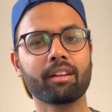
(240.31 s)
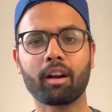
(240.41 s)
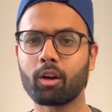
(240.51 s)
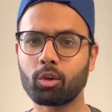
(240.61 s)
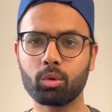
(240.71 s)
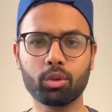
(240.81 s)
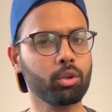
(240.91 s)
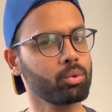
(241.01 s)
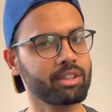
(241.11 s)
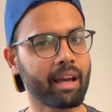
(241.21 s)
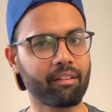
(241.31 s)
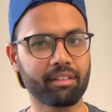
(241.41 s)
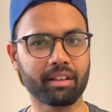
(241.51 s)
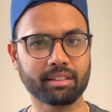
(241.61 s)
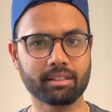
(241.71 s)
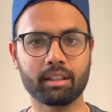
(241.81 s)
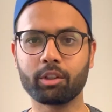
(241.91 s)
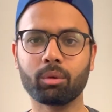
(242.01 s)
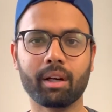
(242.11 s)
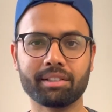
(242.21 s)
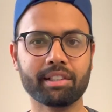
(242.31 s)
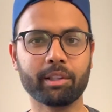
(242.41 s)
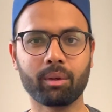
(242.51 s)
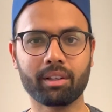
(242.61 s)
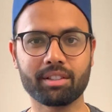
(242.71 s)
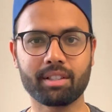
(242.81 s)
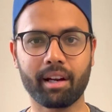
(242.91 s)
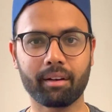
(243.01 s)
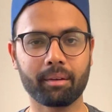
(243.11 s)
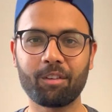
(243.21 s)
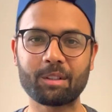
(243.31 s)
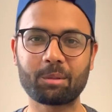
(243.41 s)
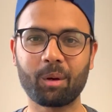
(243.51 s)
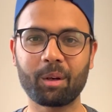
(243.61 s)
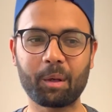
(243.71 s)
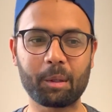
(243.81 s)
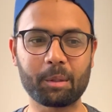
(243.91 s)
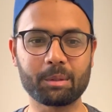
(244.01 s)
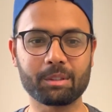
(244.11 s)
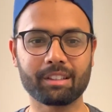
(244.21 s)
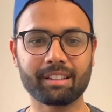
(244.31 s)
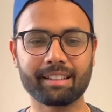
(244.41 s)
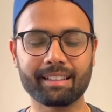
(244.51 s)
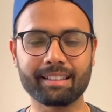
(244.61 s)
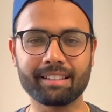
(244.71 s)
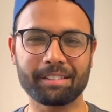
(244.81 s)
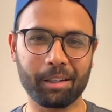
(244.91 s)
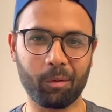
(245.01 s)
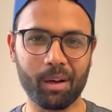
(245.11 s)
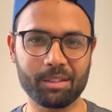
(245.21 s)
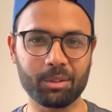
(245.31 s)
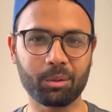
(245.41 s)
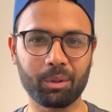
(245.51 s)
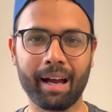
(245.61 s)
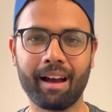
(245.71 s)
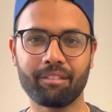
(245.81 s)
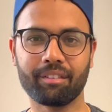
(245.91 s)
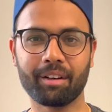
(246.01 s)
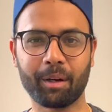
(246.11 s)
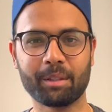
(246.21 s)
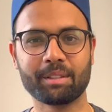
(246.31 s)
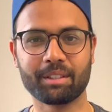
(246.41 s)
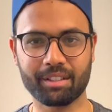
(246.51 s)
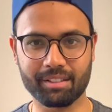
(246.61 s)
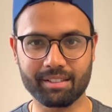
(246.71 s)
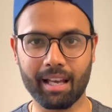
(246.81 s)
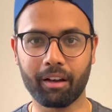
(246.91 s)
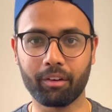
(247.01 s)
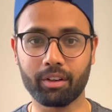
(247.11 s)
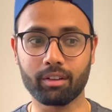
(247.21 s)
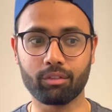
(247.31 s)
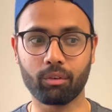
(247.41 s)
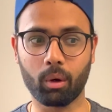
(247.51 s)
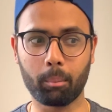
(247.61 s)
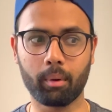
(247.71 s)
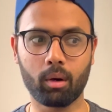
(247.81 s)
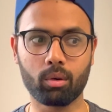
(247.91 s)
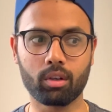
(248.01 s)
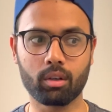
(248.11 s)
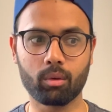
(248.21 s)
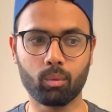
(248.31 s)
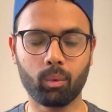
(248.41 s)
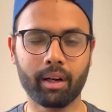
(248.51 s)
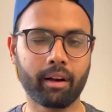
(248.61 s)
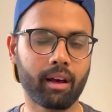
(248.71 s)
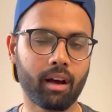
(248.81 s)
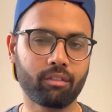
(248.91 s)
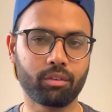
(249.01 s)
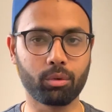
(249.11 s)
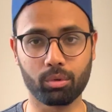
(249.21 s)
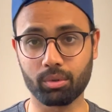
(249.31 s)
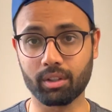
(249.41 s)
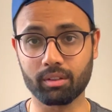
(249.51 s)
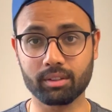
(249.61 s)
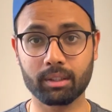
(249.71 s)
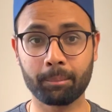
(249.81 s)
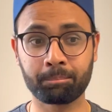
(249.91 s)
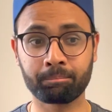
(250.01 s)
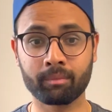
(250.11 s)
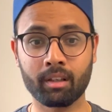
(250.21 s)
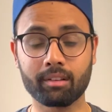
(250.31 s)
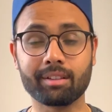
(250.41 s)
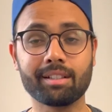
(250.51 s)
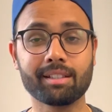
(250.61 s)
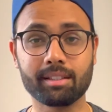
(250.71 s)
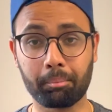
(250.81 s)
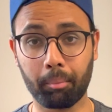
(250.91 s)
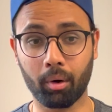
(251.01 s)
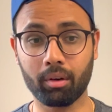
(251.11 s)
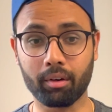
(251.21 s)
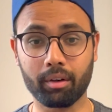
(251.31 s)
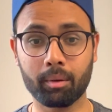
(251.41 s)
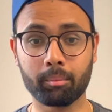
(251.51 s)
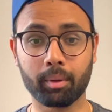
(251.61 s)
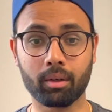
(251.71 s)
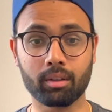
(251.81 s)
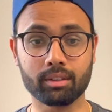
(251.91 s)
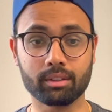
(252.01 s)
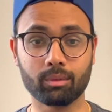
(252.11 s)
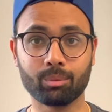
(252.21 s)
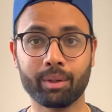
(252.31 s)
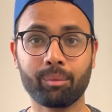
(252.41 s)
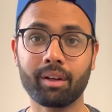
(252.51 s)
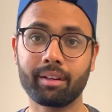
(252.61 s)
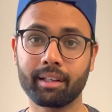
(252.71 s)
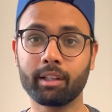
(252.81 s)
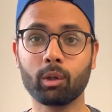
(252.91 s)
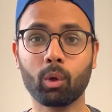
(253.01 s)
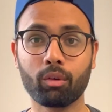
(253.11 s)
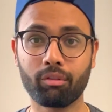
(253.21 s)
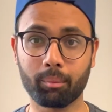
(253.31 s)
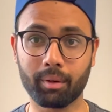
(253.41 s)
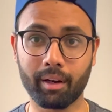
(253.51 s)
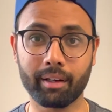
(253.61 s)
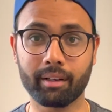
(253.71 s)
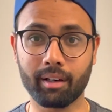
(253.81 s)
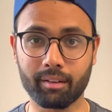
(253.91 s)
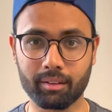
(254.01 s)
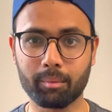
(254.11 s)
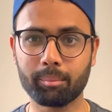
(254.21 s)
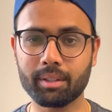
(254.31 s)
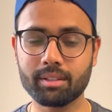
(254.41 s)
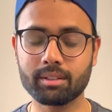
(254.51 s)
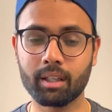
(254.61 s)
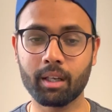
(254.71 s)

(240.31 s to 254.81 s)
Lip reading: there are 2 huge caveats that you guys need to understand. First one is this requires you to have a consistent salary for about 1.5 to 2 years. This is important because when we are taking loan from credit card companies,